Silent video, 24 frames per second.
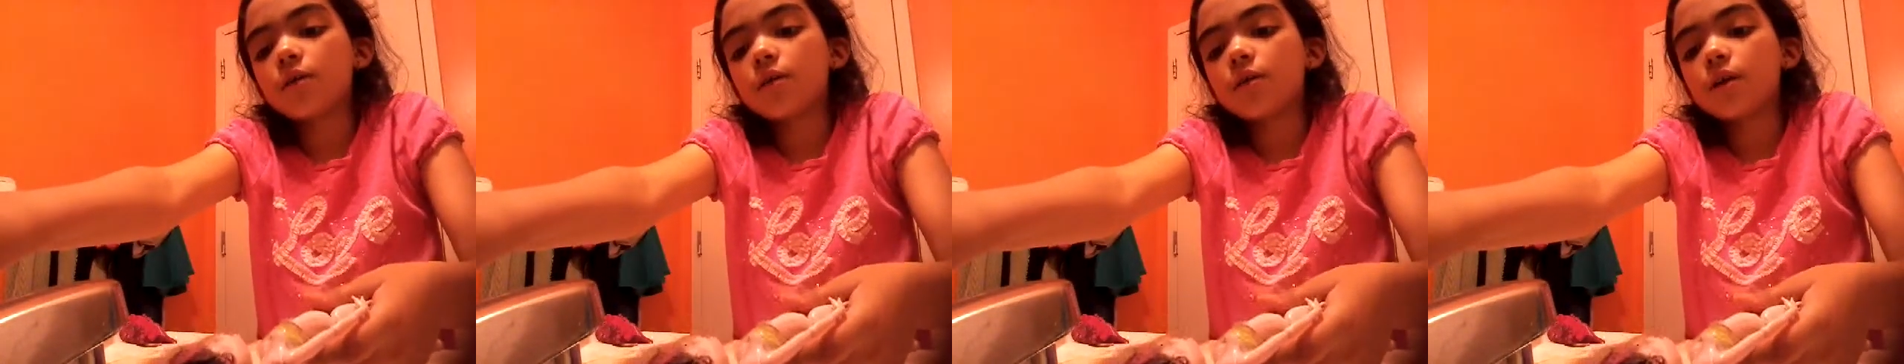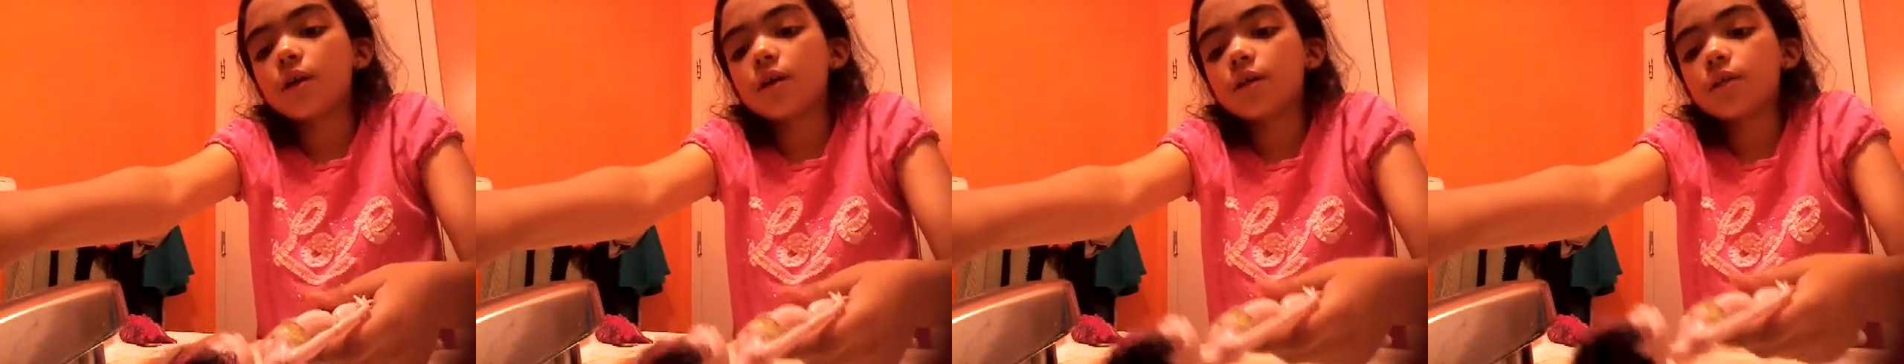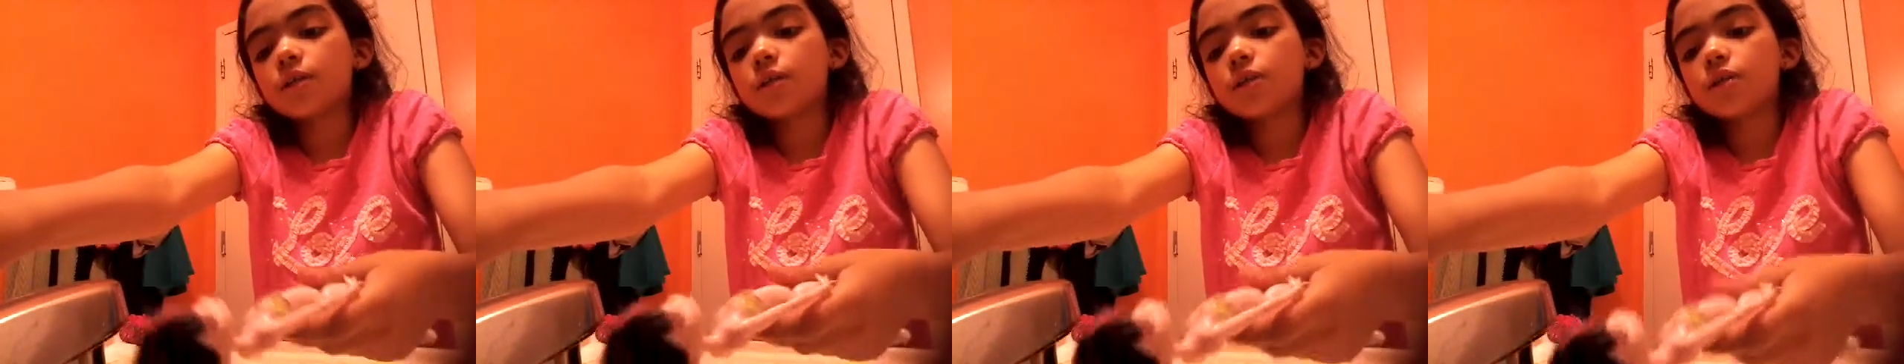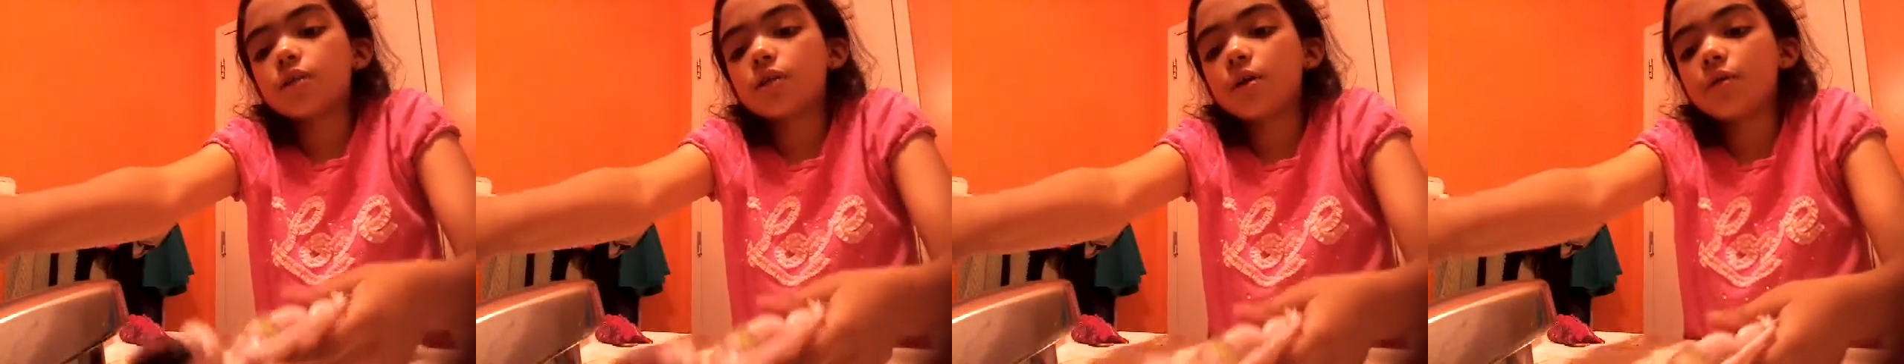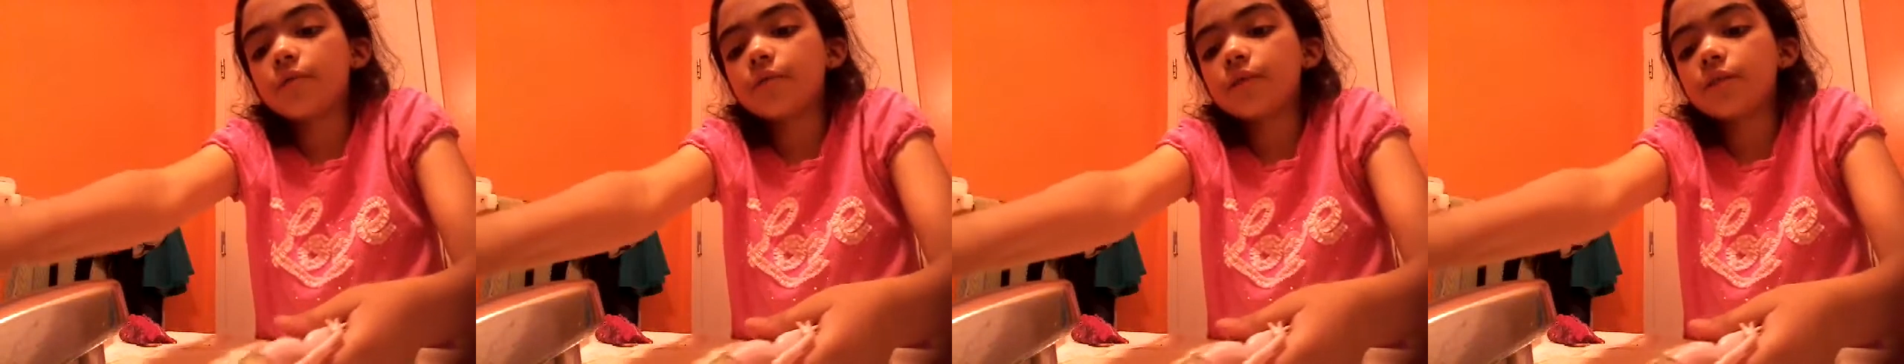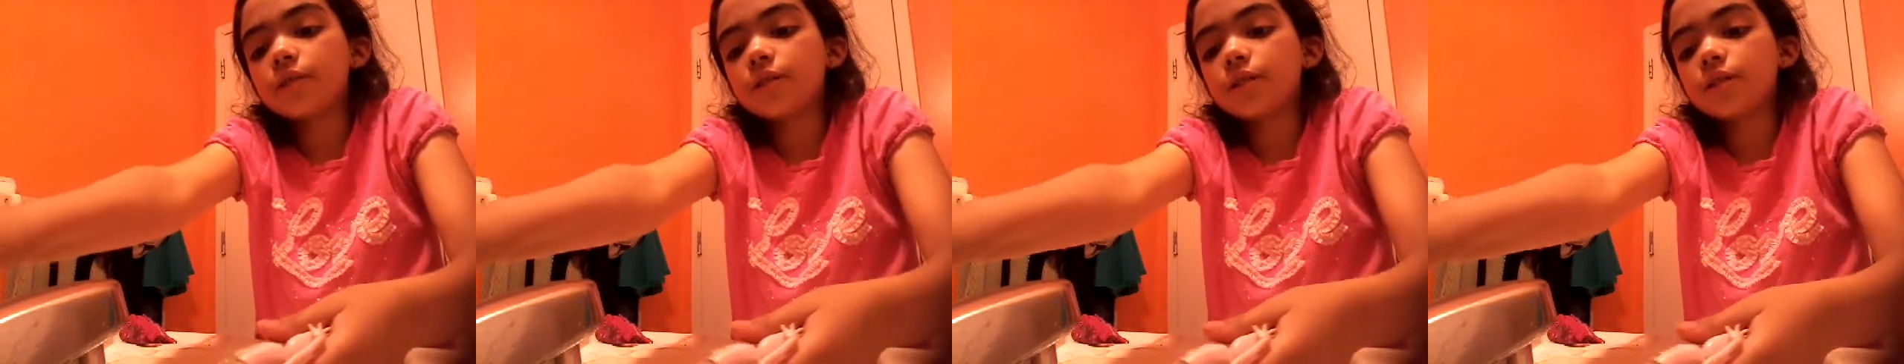going to
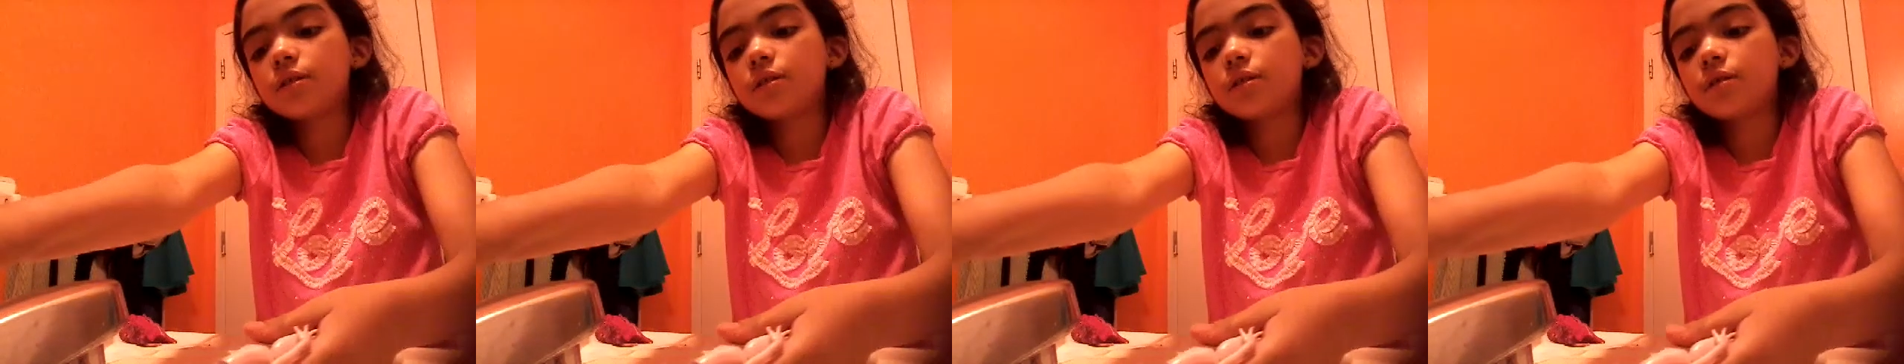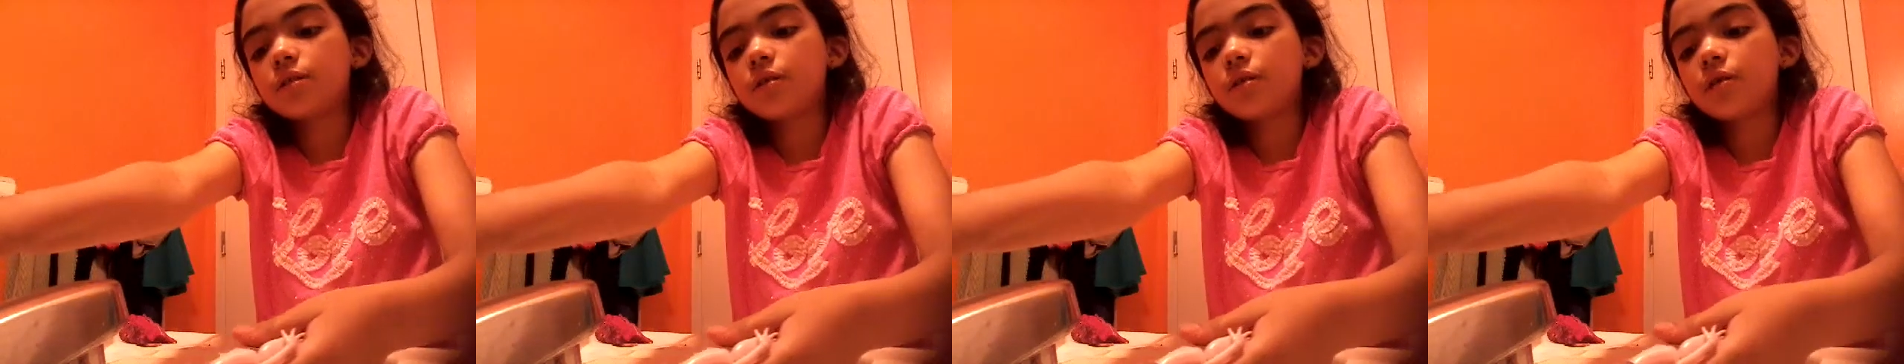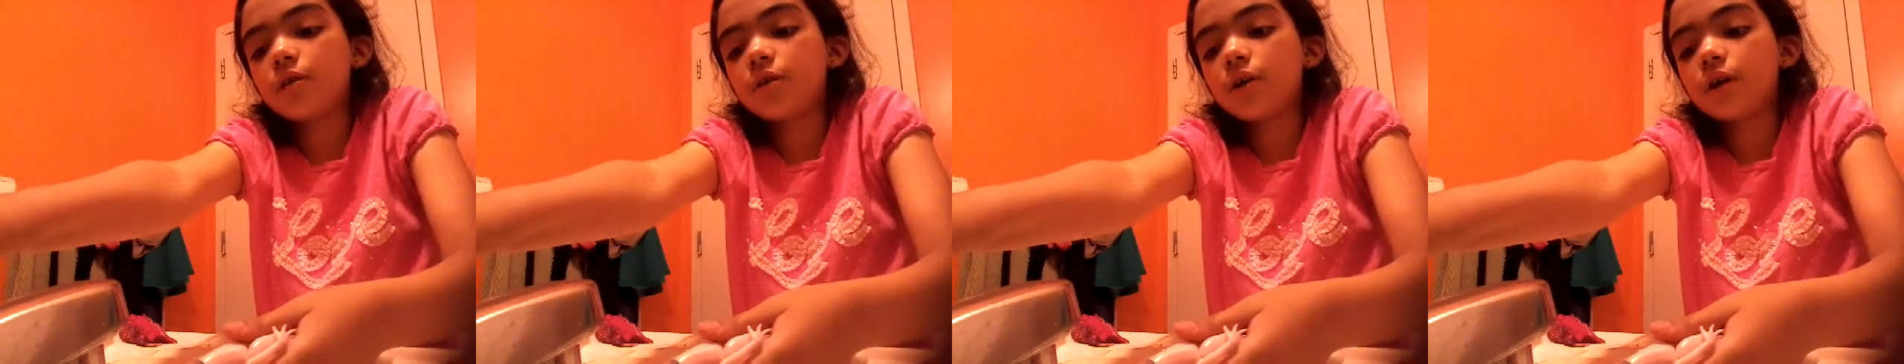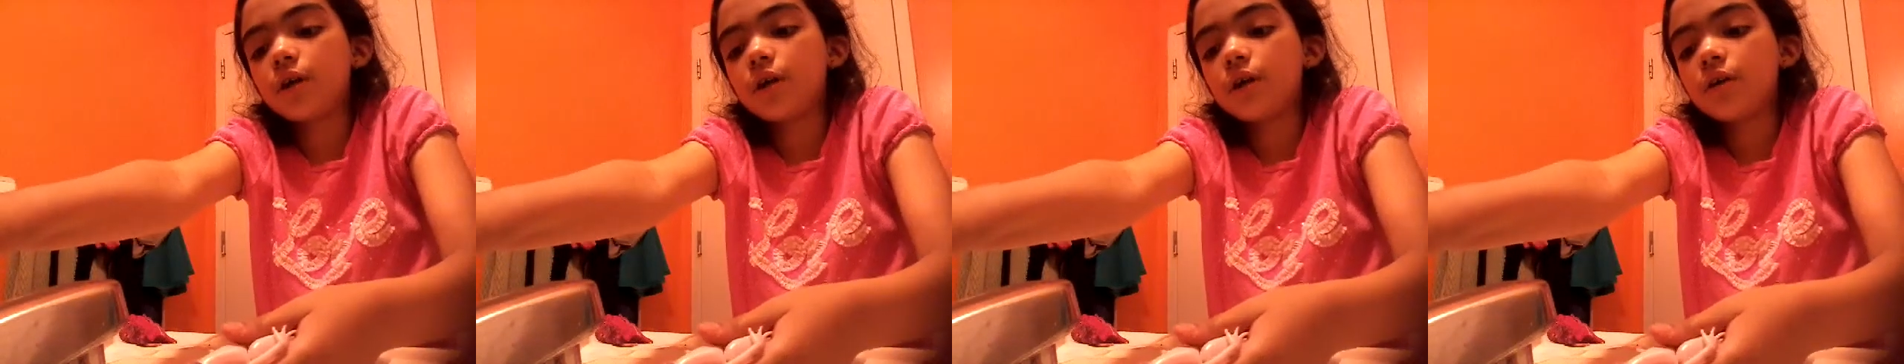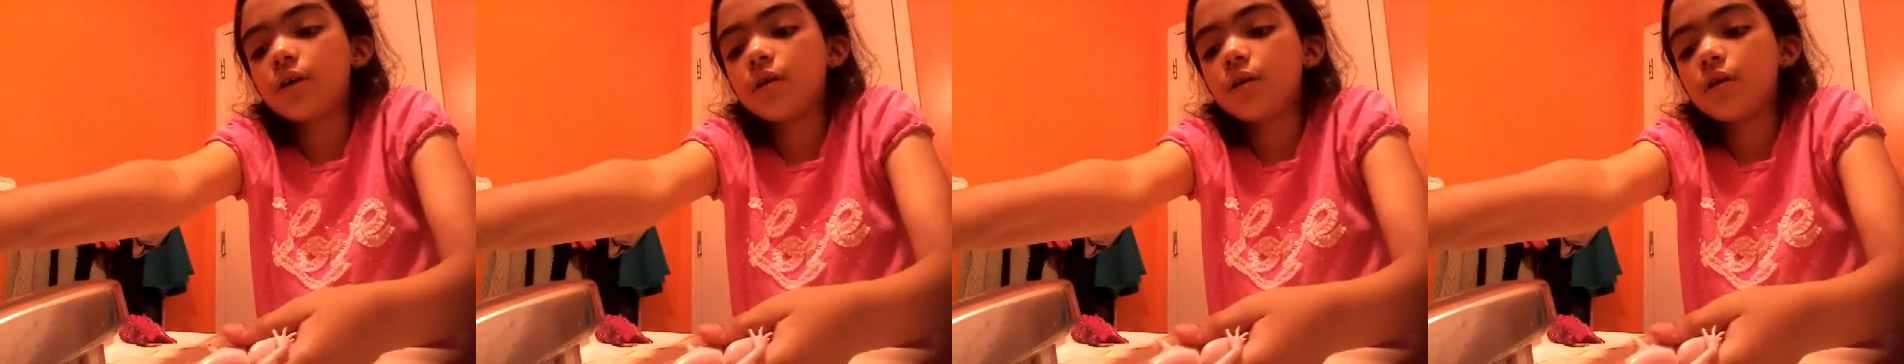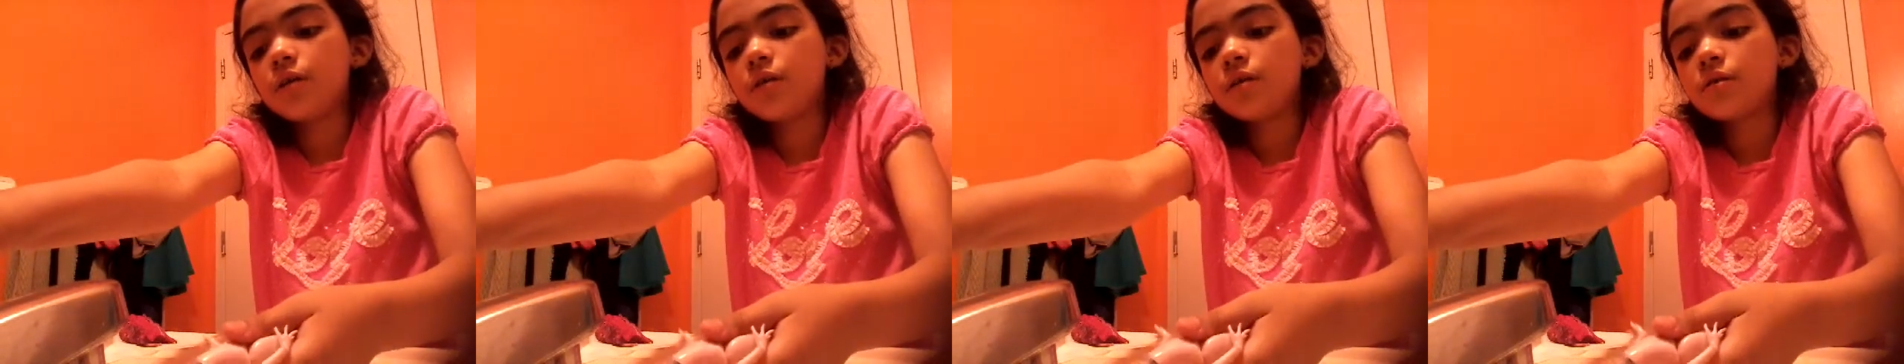start removing her
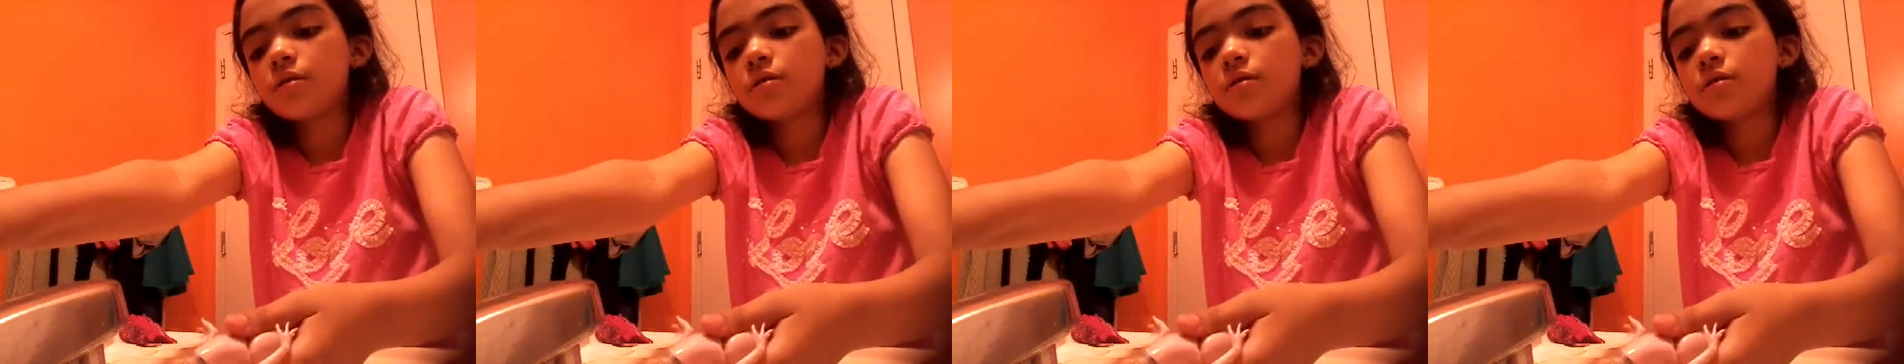hair.